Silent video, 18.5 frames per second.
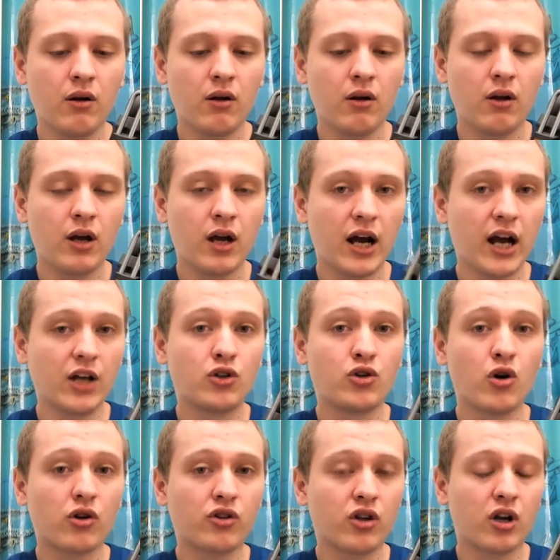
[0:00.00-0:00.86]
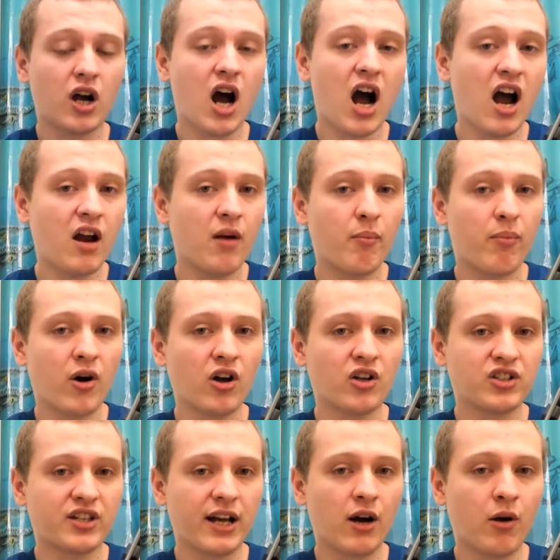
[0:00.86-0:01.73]
I took the cotton balls
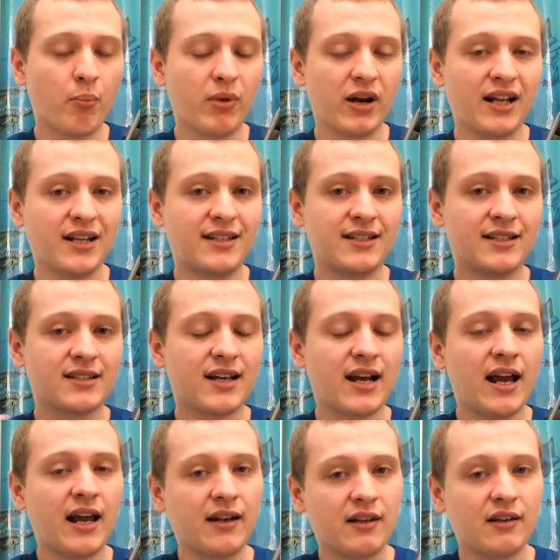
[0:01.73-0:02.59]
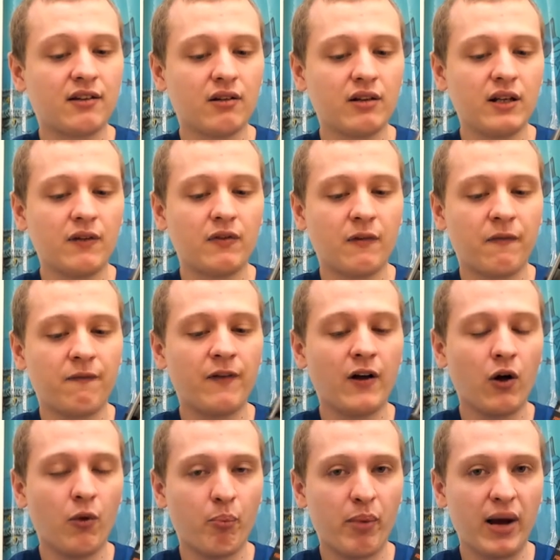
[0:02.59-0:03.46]
out, but I decided to leave the
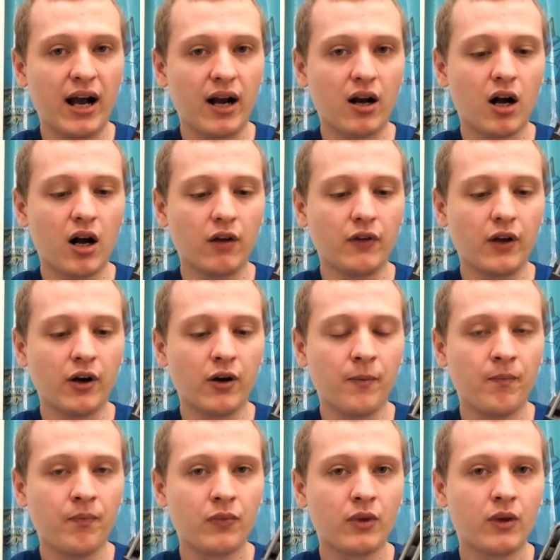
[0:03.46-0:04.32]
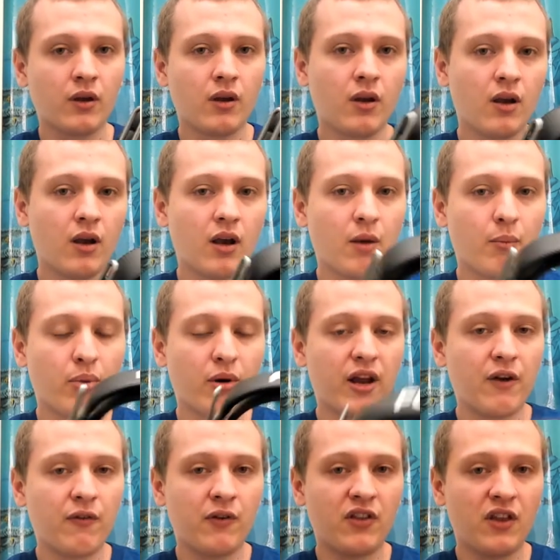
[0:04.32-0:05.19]
felt back on there, put
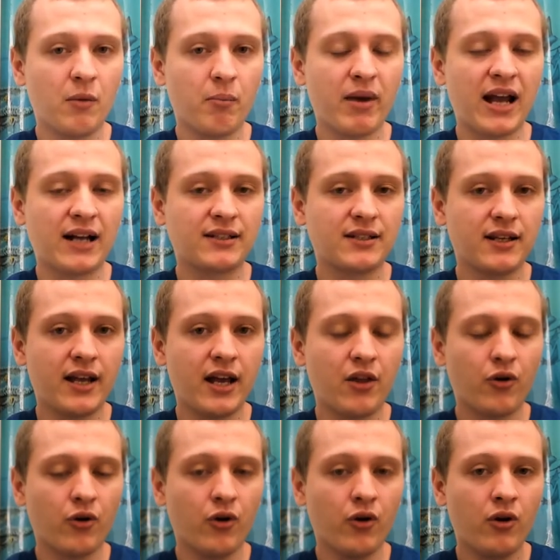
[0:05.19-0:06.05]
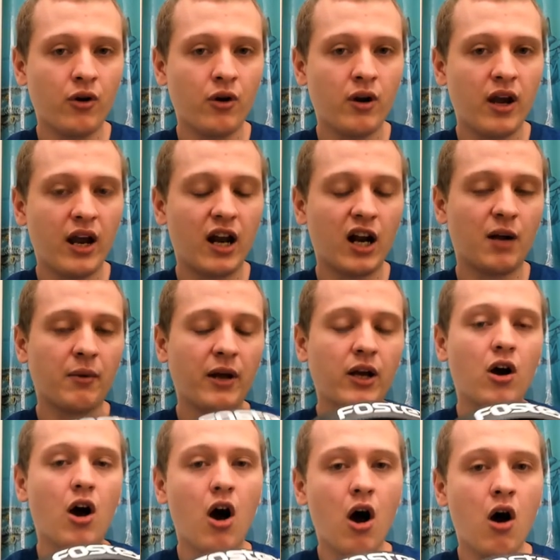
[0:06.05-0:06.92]
everything back together, and I'm like,
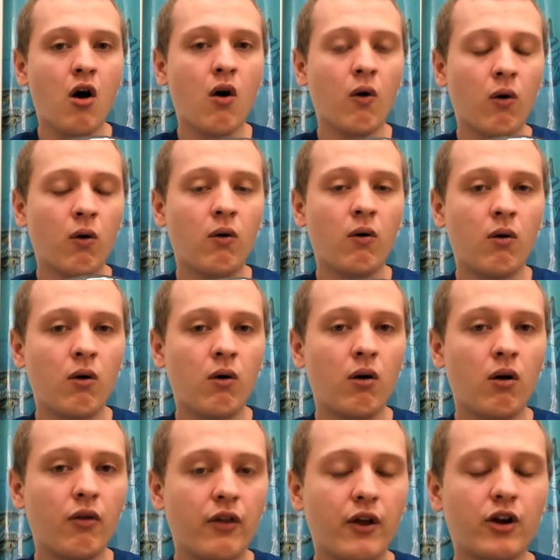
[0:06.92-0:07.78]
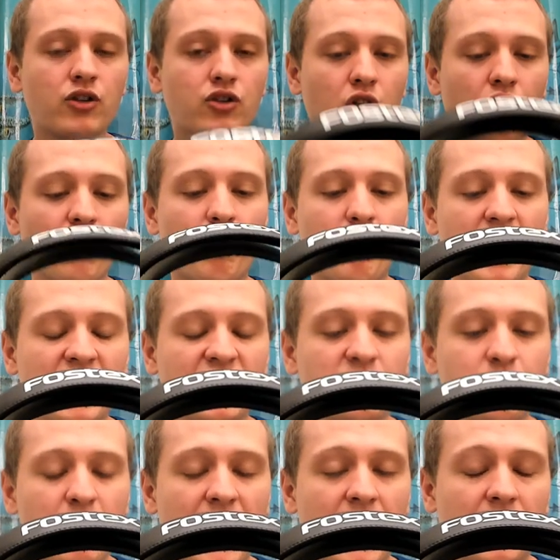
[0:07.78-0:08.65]
oh, there's all the bass
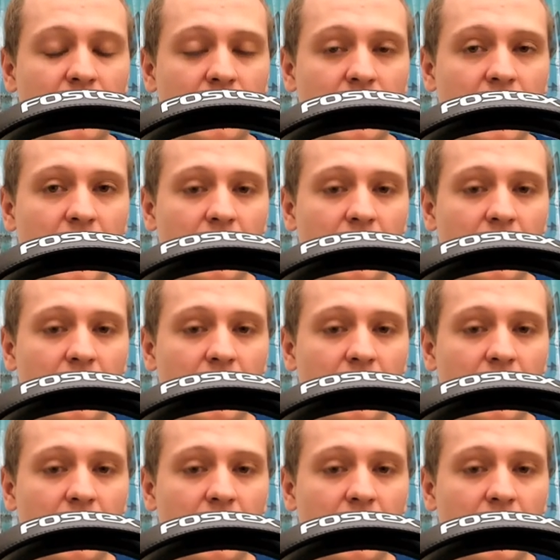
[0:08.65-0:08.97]
back again.